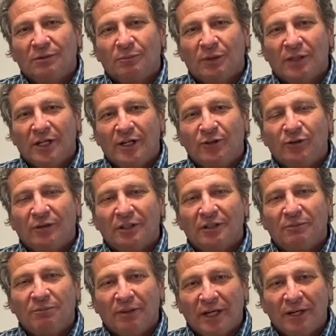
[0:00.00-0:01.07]
Potentially
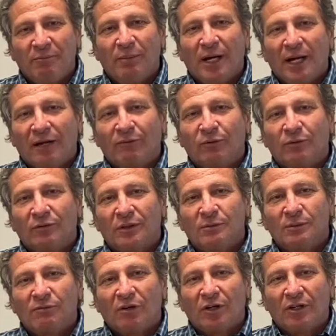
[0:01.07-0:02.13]
pay back for some
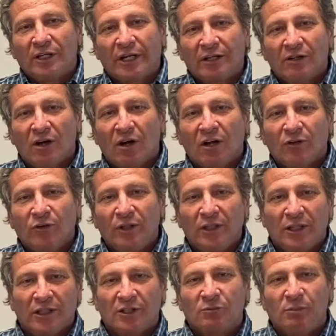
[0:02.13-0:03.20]
of our technology
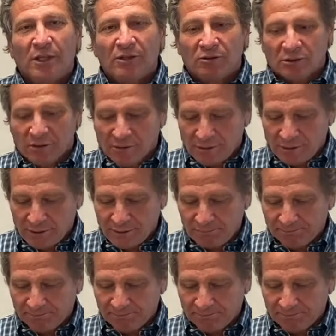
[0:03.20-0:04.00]
expenses.